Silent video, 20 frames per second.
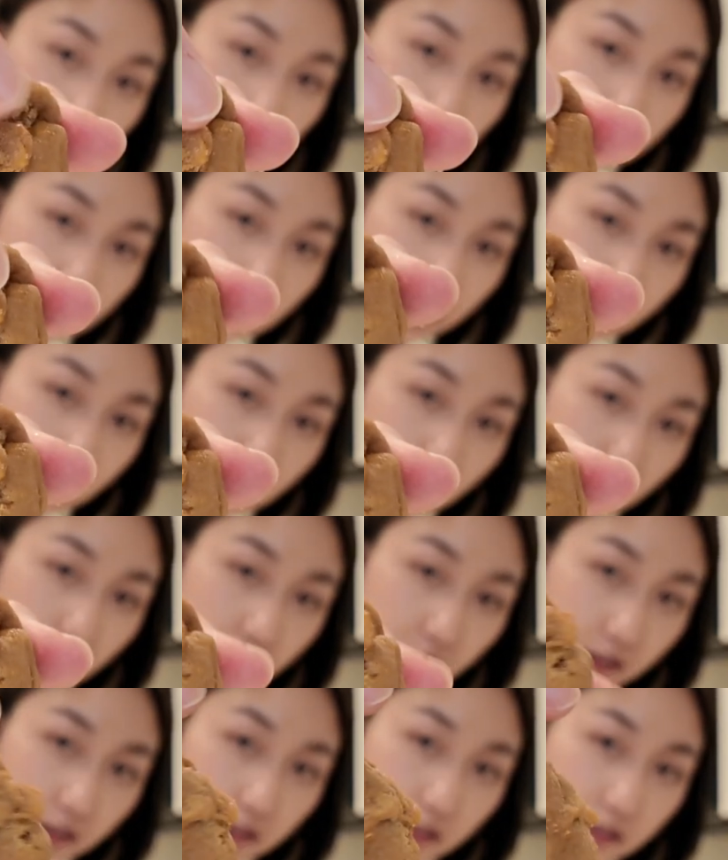there's like
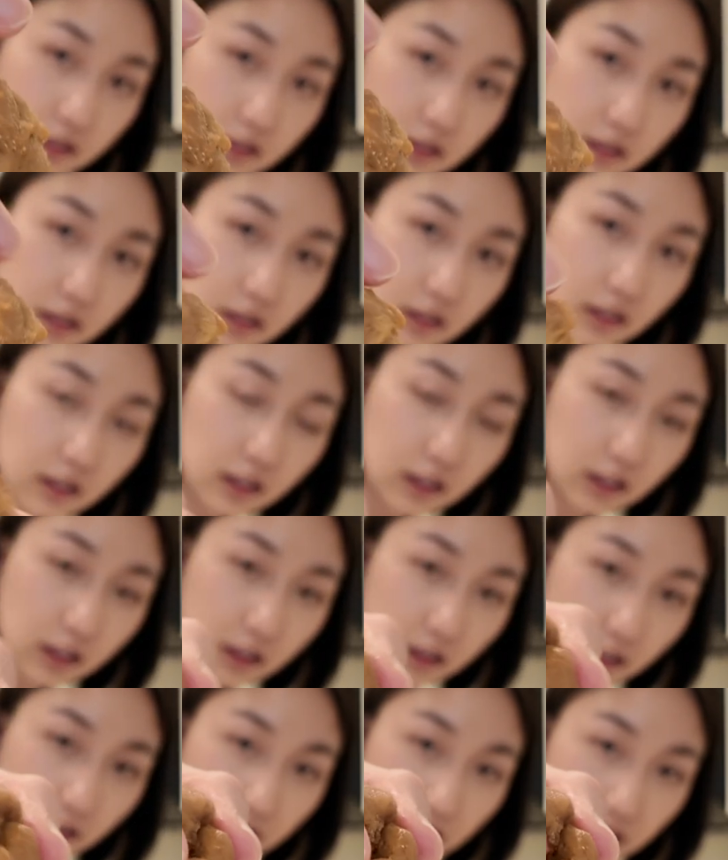chunks.
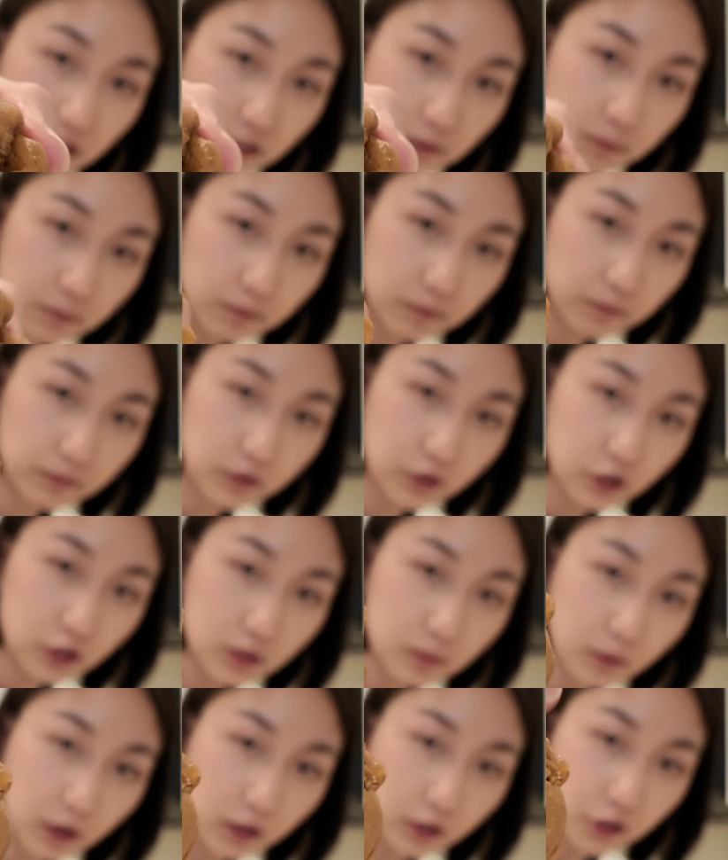There's like
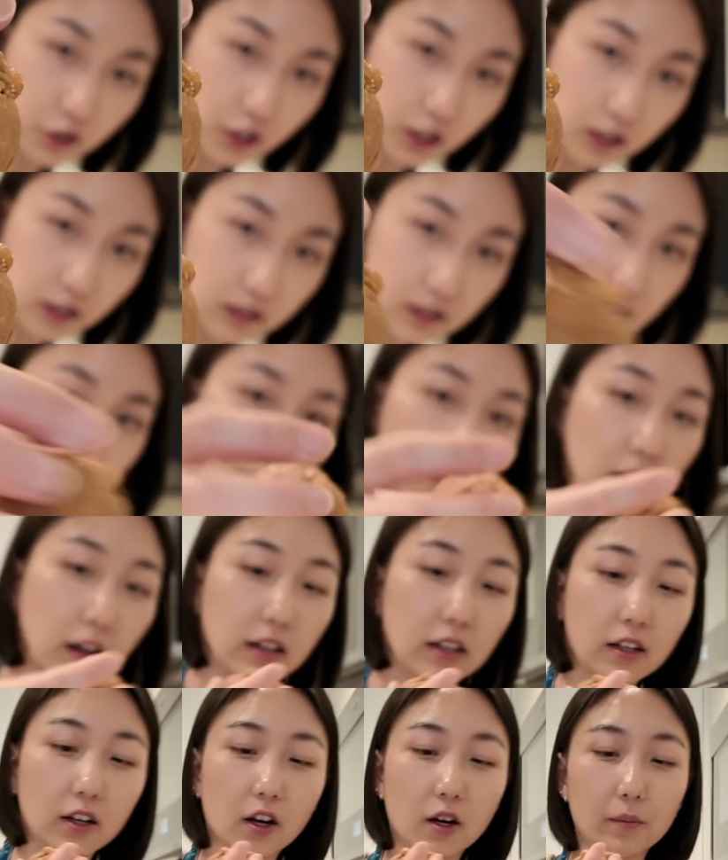small chunks of
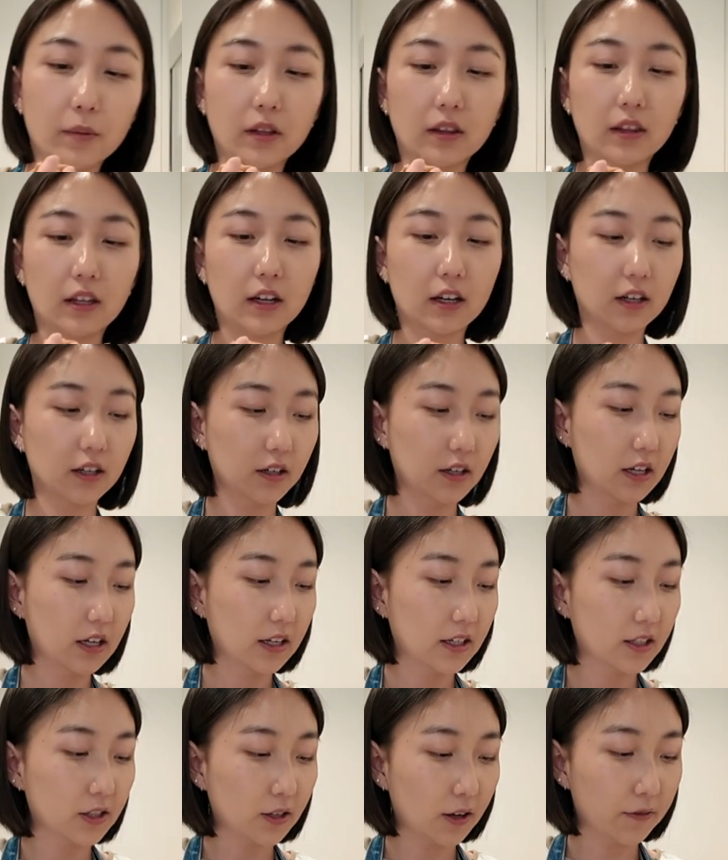honeycomb in there,
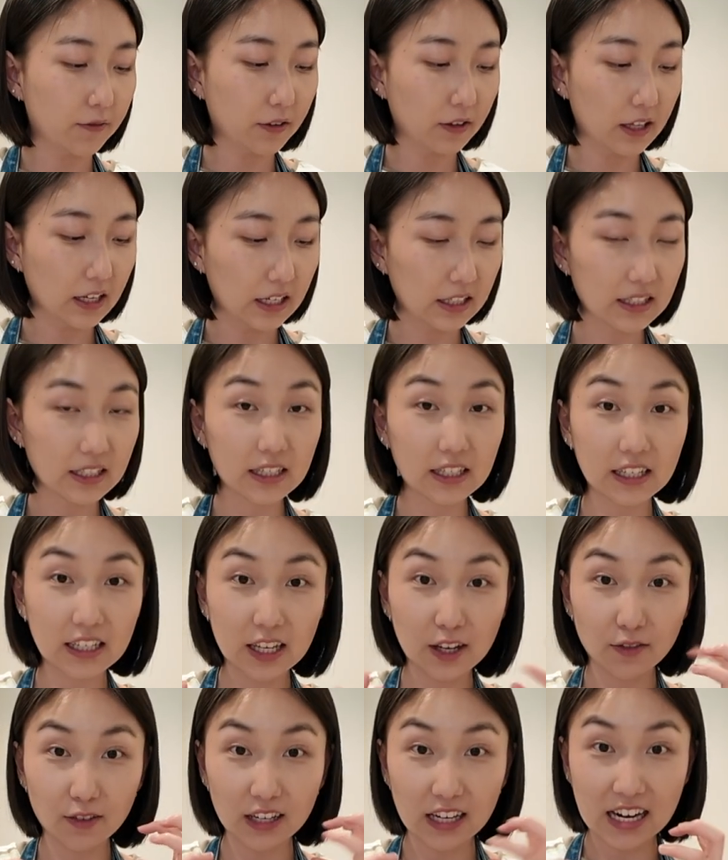so I feel like it's gonna
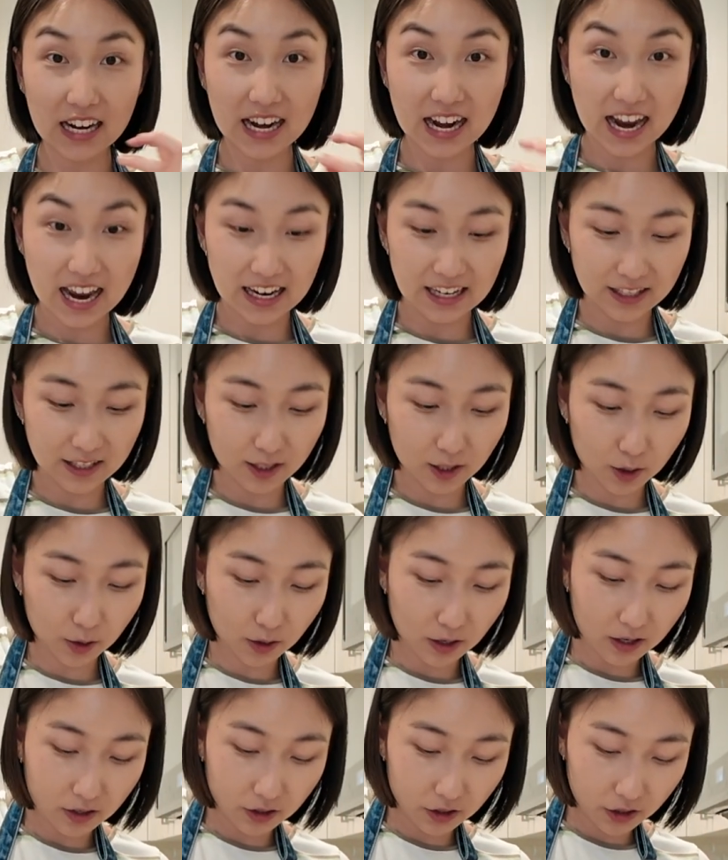give like a nice
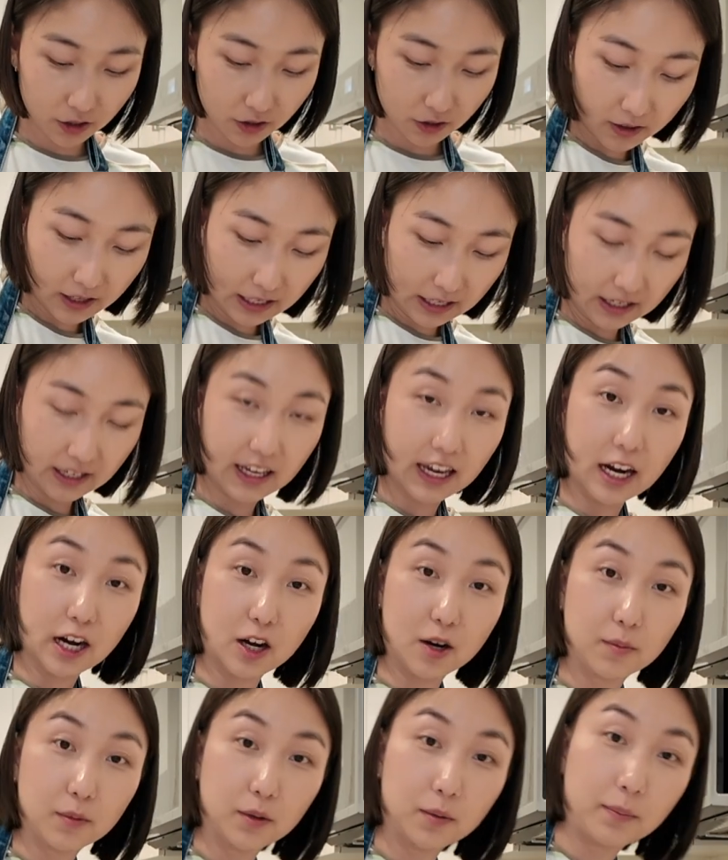crunch or like a
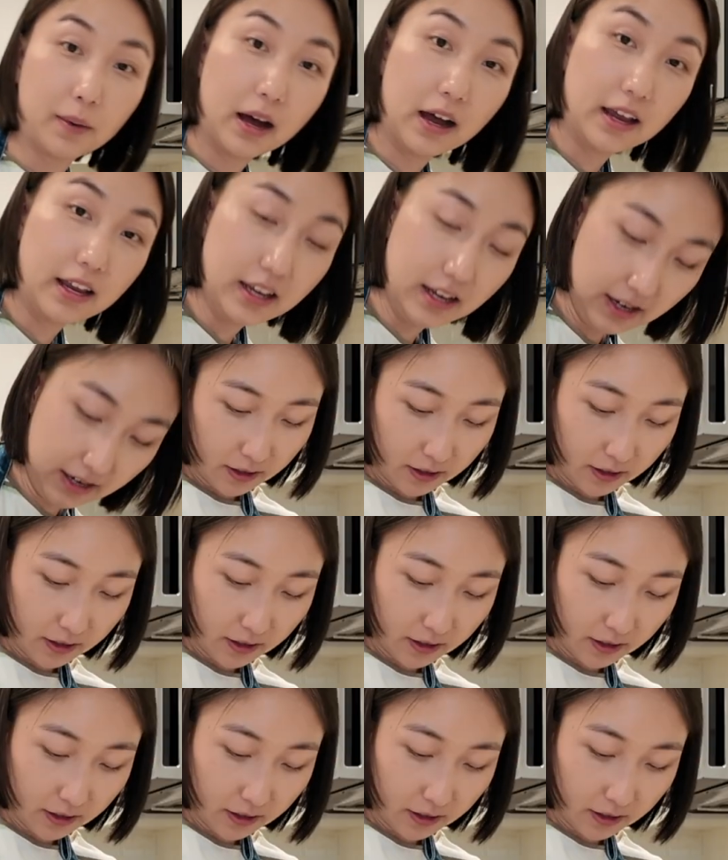caramel bite.